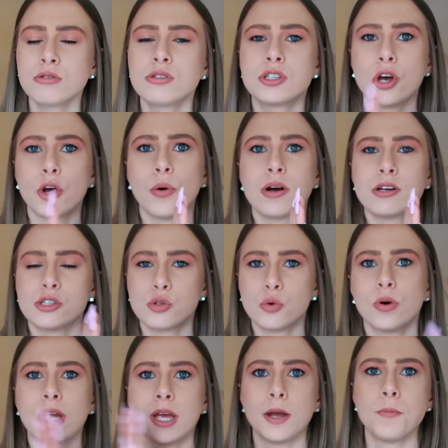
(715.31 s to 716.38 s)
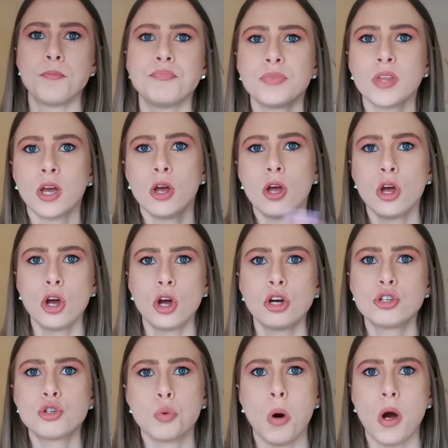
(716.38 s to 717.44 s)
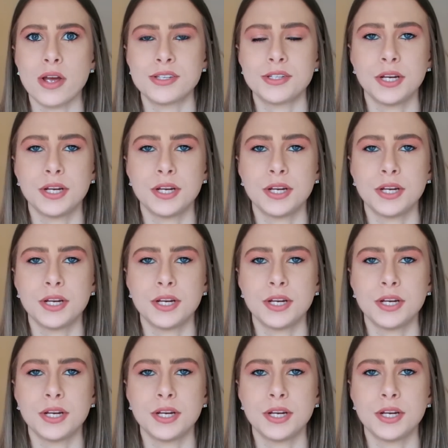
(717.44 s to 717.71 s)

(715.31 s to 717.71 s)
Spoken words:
So I saw him twice,